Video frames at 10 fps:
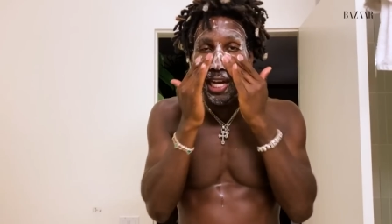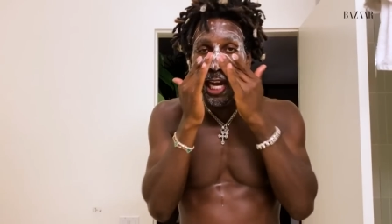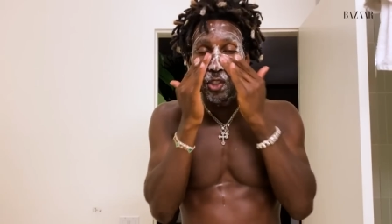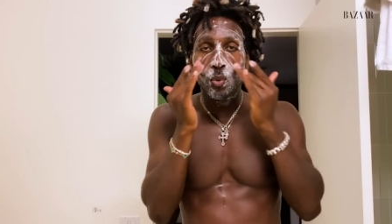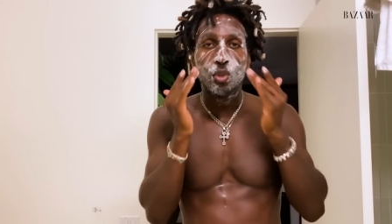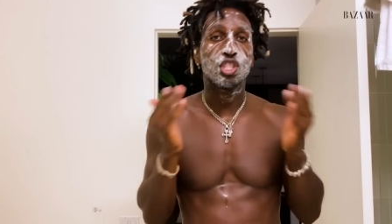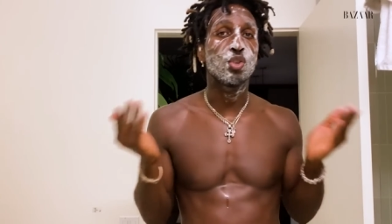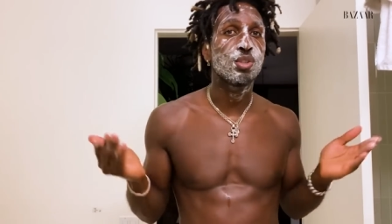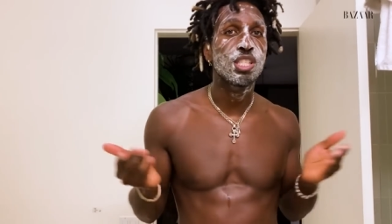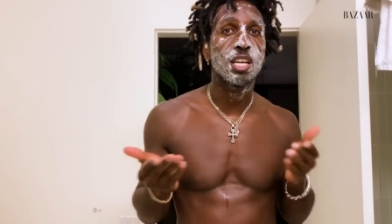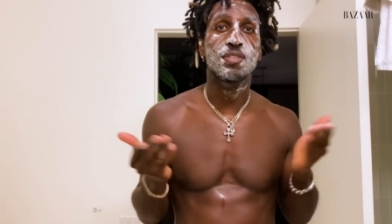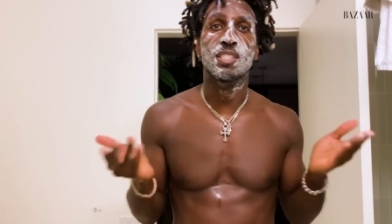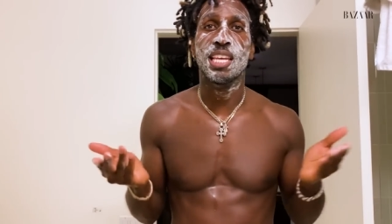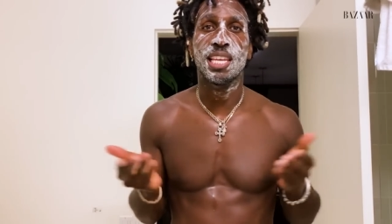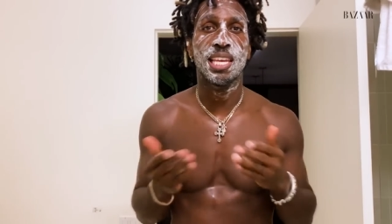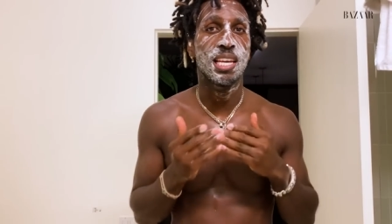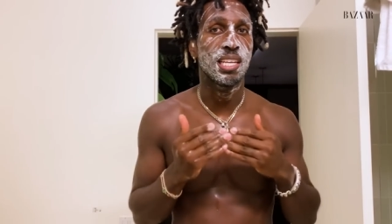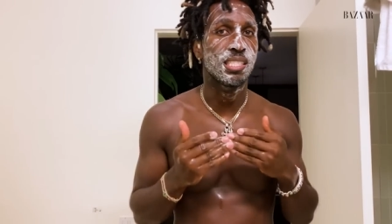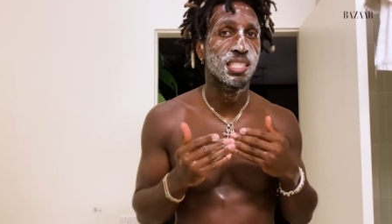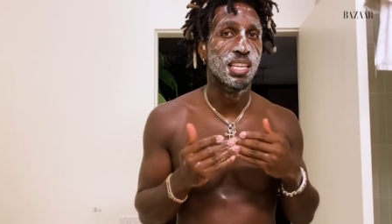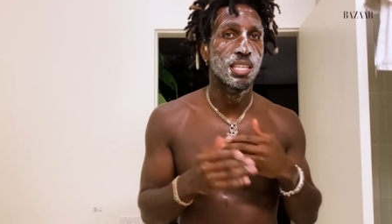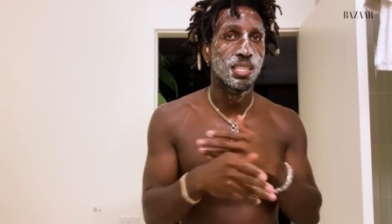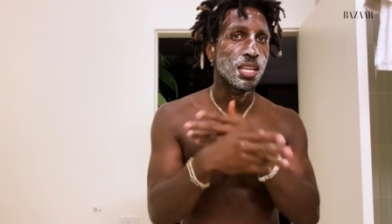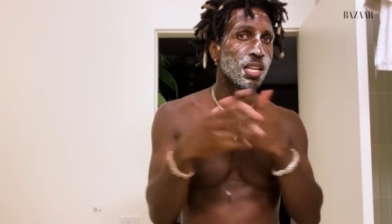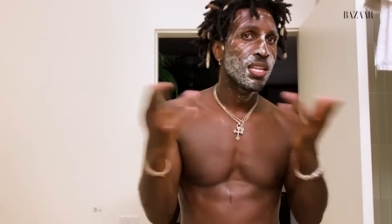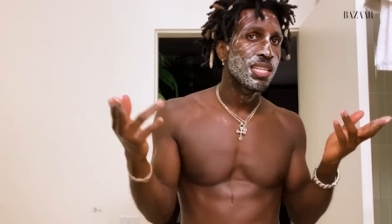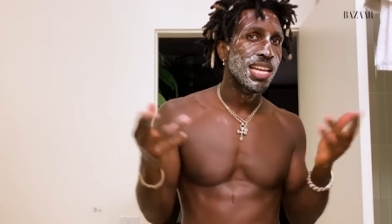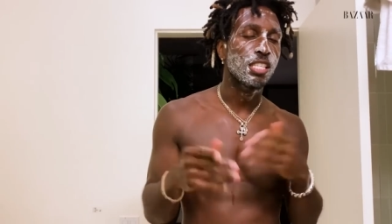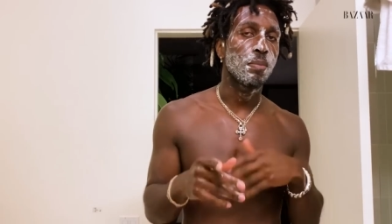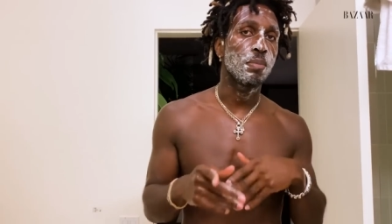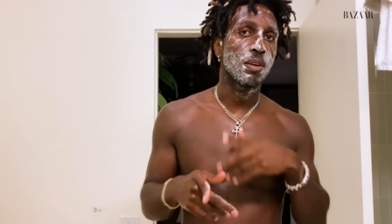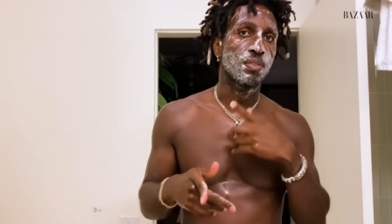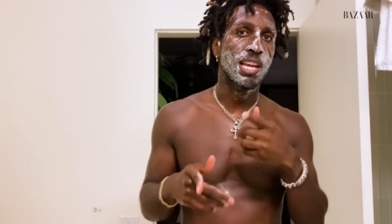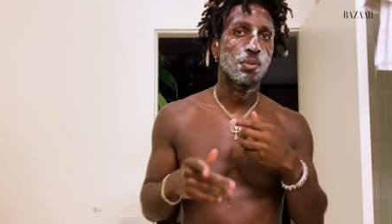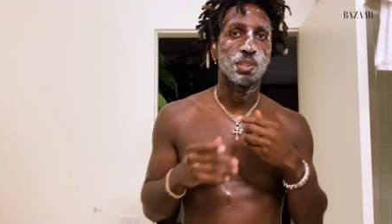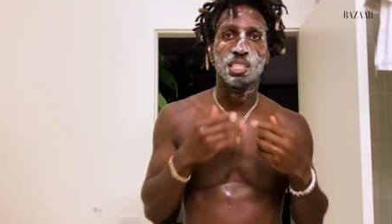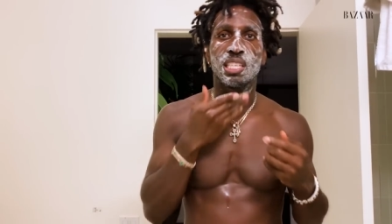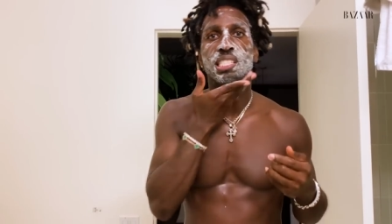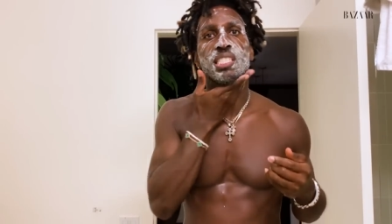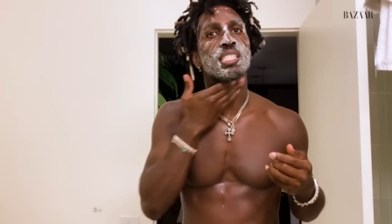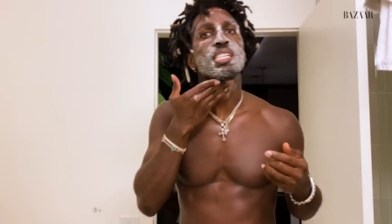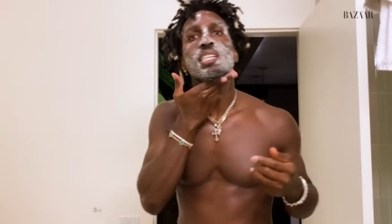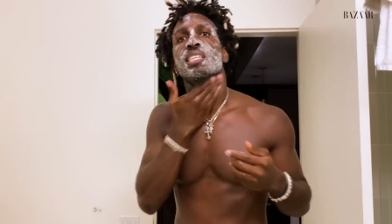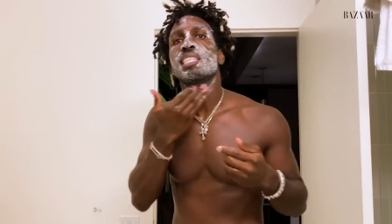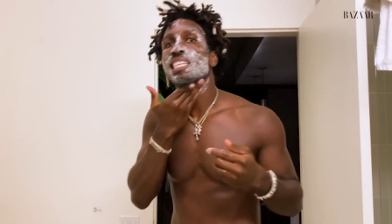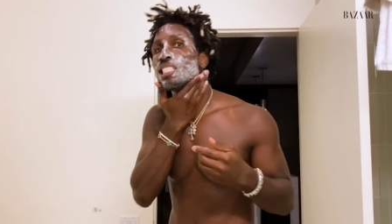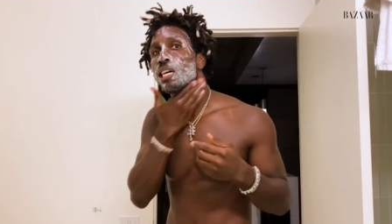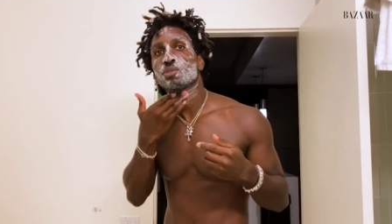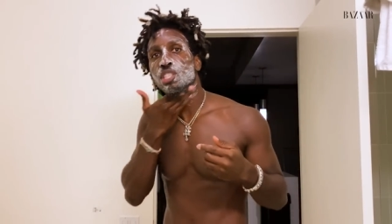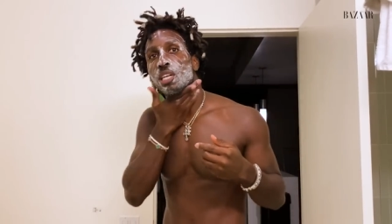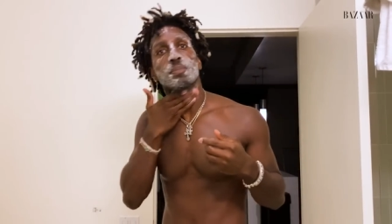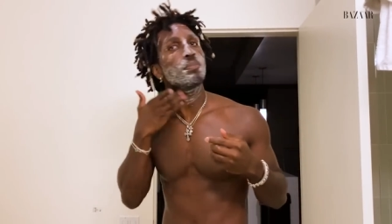Guys who are too tough to take care of their skin. That's a myth. That don't exist. They sound dumb.